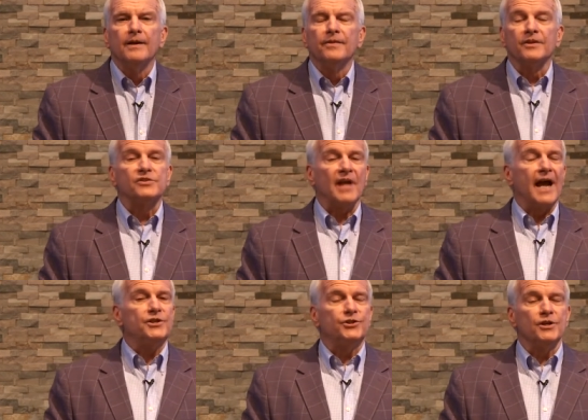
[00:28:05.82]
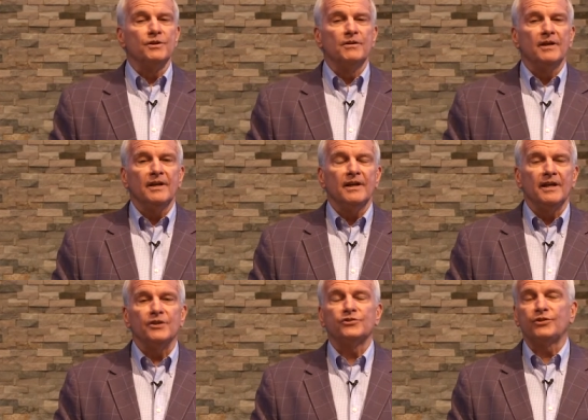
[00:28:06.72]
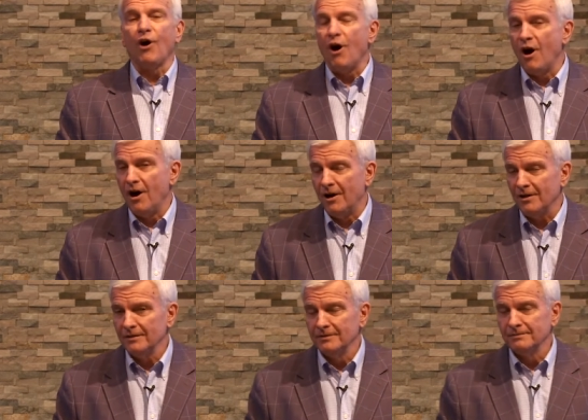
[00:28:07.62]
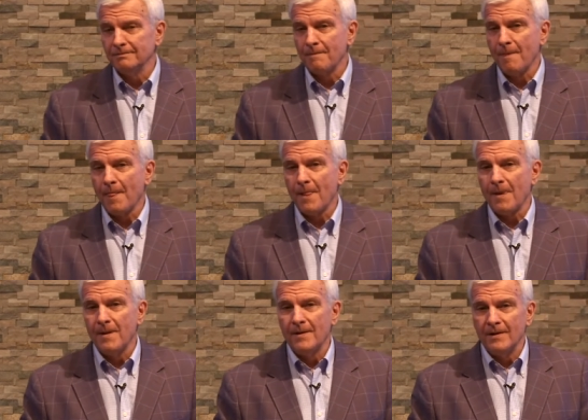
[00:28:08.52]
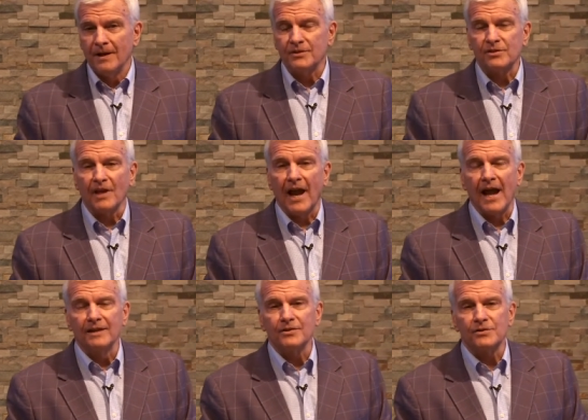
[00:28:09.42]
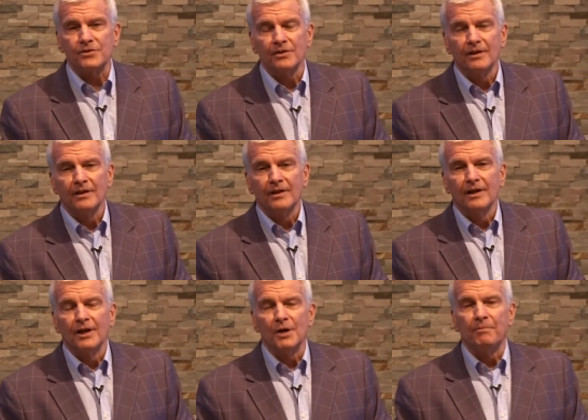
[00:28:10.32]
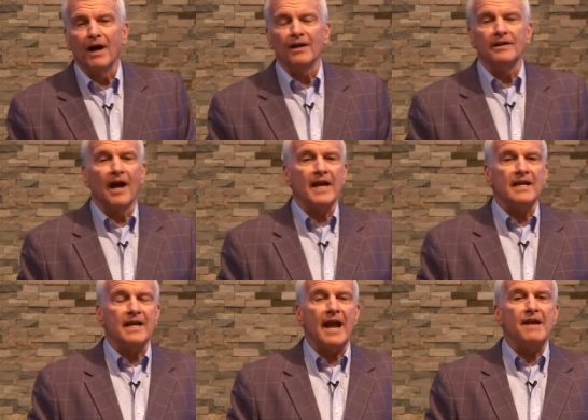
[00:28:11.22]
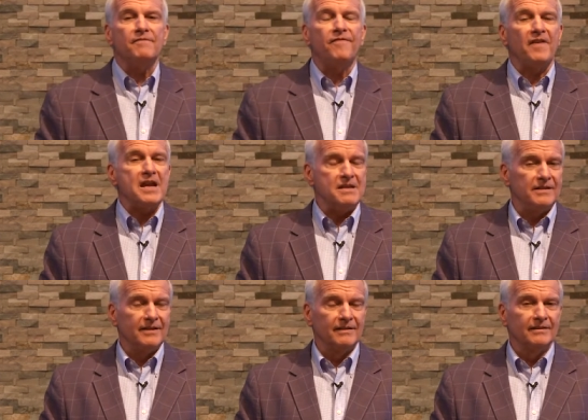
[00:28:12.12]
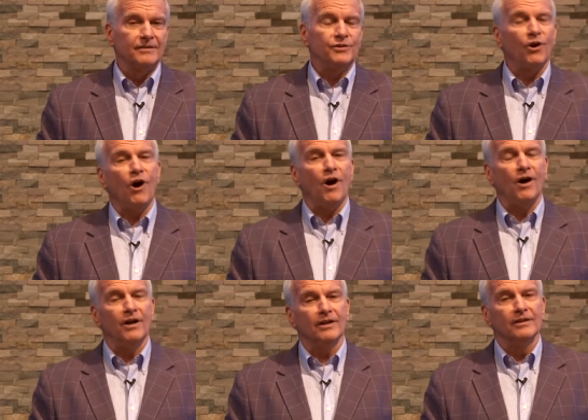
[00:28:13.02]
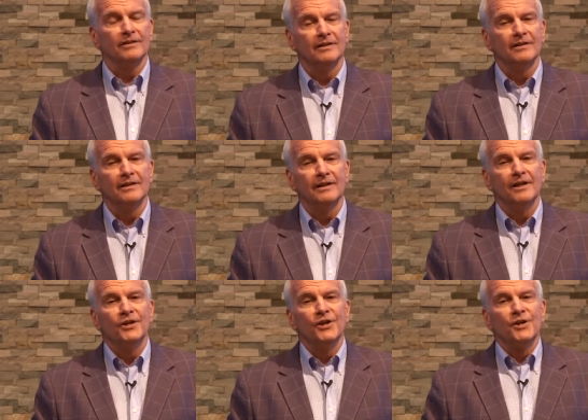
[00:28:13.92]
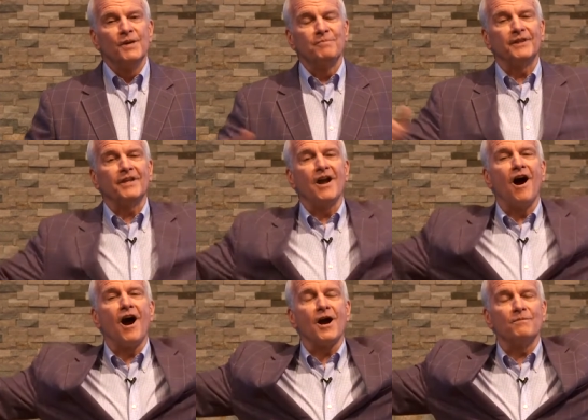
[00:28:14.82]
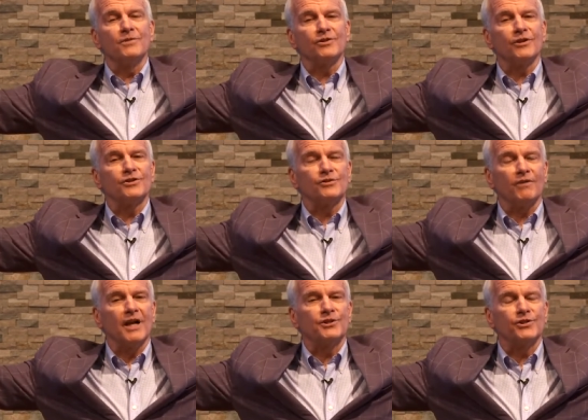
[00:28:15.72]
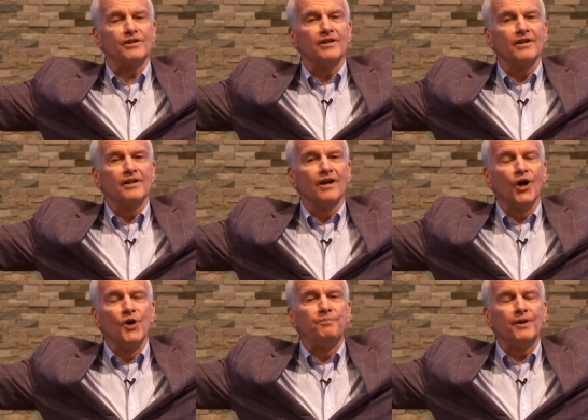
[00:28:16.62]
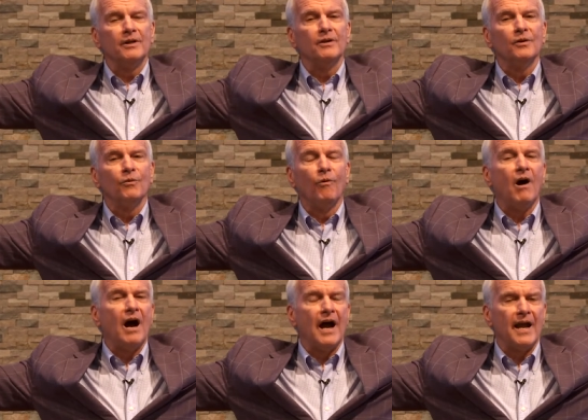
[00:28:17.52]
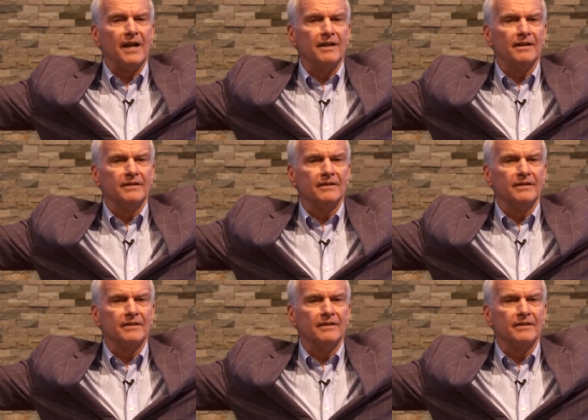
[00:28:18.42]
The statue is tall. It stands about 98 feet tall, but the arms are stretched open wide,